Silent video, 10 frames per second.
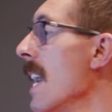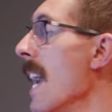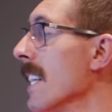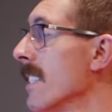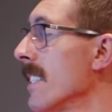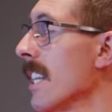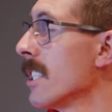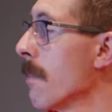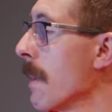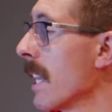is said
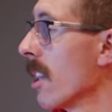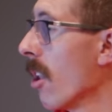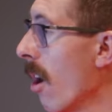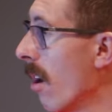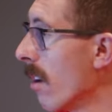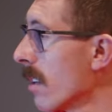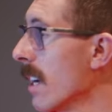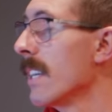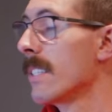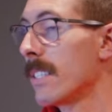to be long
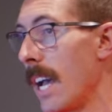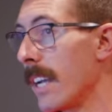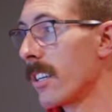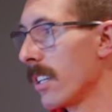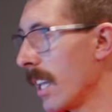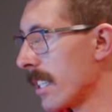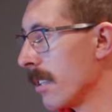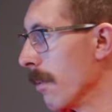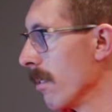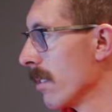10
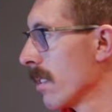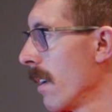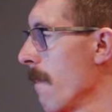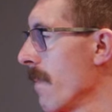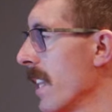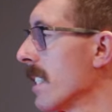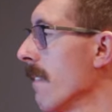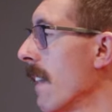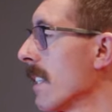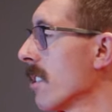collectibles. This
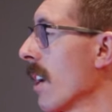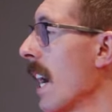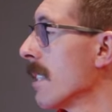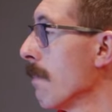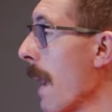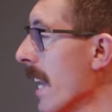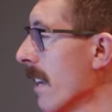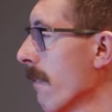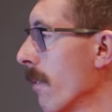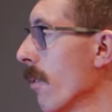investor has paid
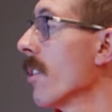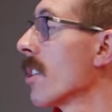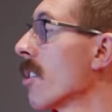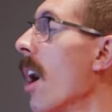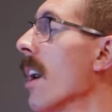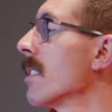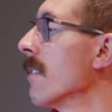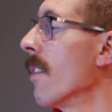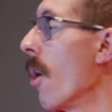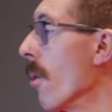in full the cost
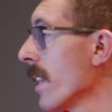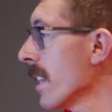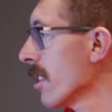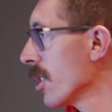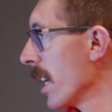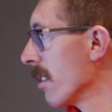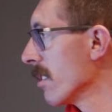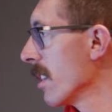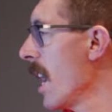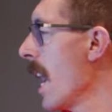of owning the
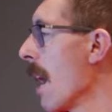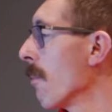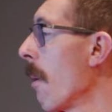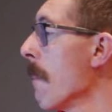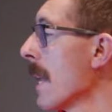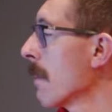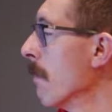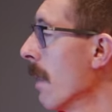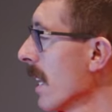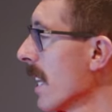shares and will make
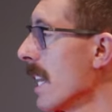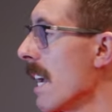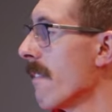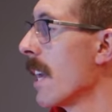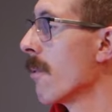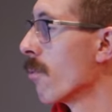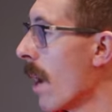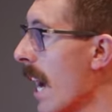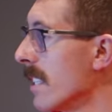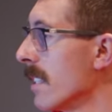money if they
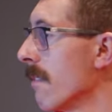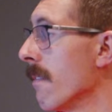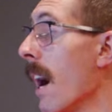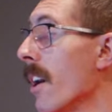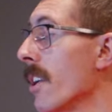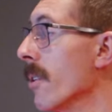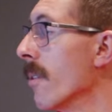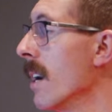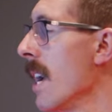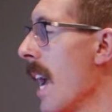rise in
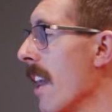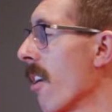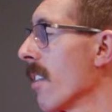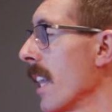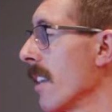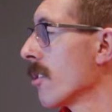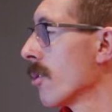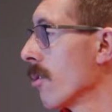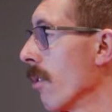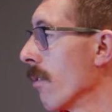value and are later
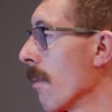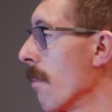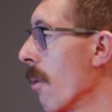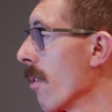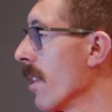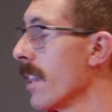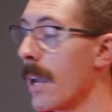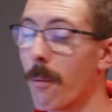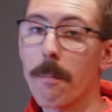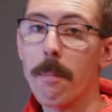sold for more than
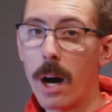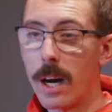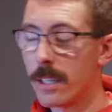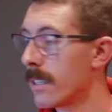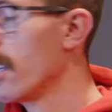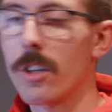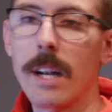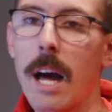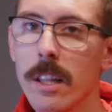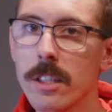they were bought. So
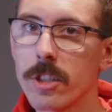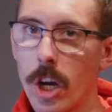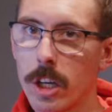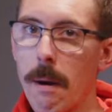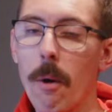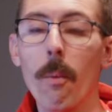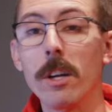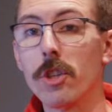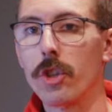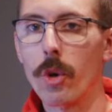now let's talk about what
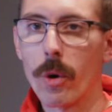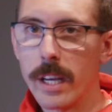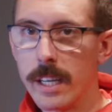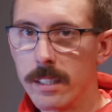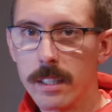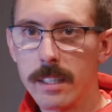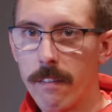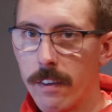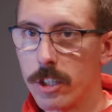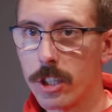a short is, the
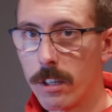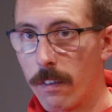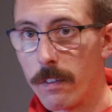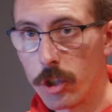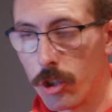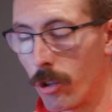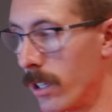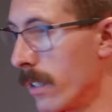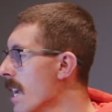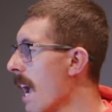definition of a
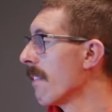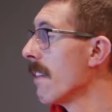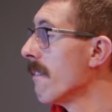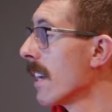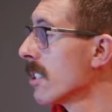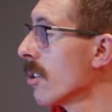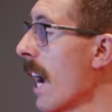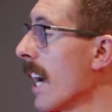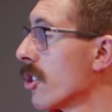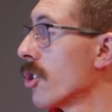short. If the investor
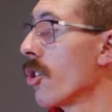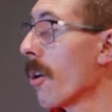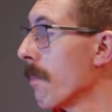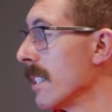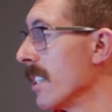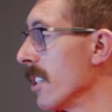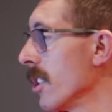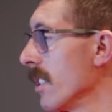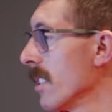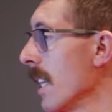has short
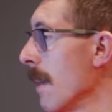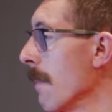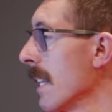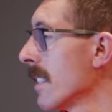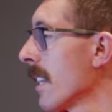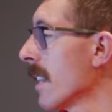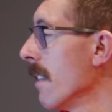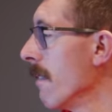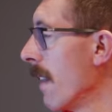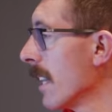positions, it means that the
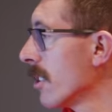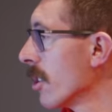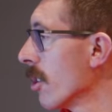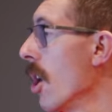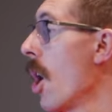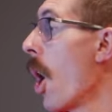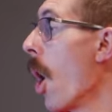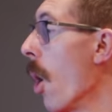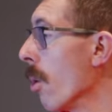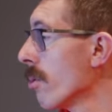investor
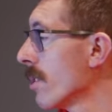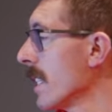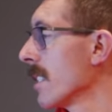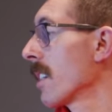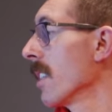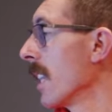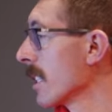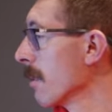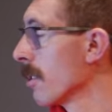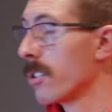owes these
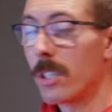collectibles